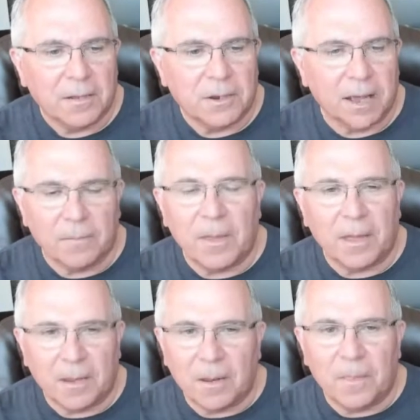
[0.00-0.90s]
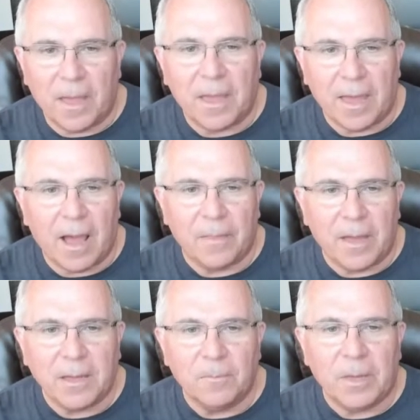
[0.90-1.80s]
Jeff, and
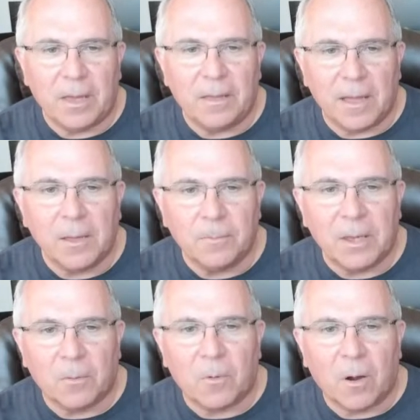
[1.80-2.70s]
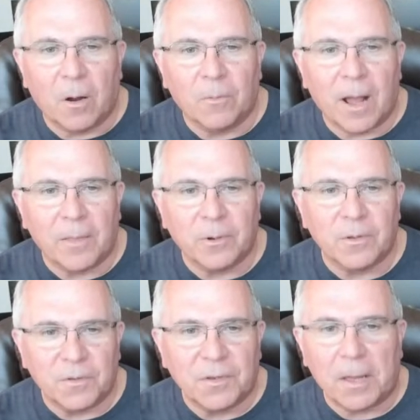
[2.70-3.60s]
they can be a rather
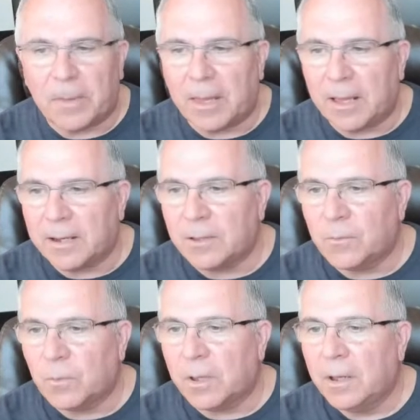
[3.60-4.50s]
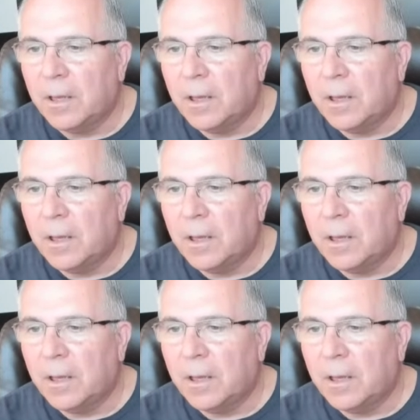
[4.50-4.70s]
snippy, and that's what